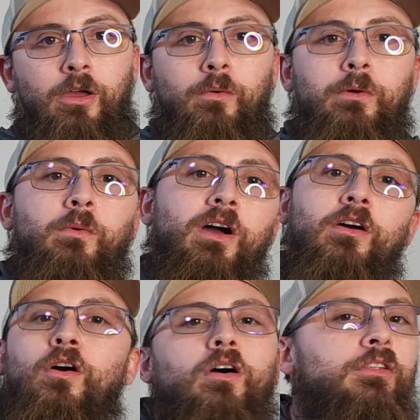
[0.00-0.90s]
We want
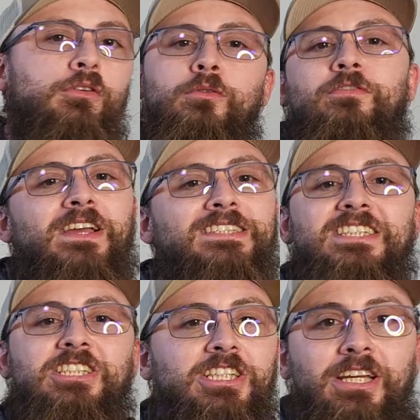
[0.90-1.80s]
all the new fancy
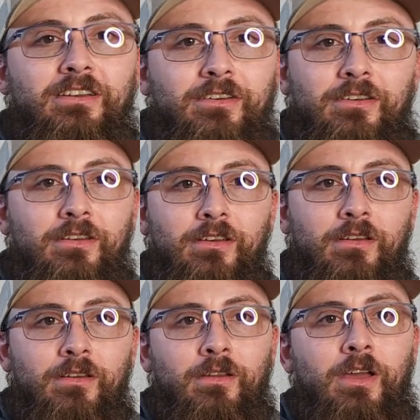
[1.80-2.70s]
shit.
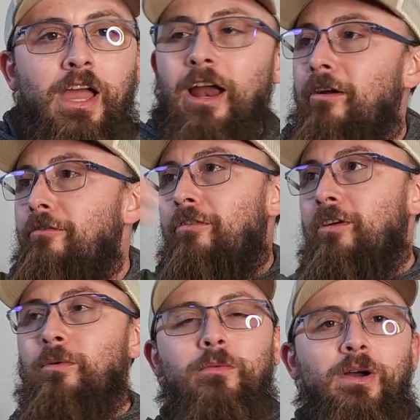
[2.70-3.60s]

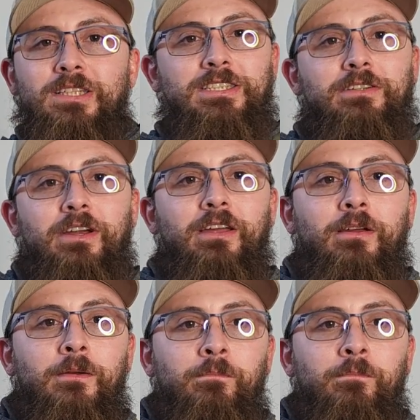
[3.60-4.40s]
Everyone wants it, right?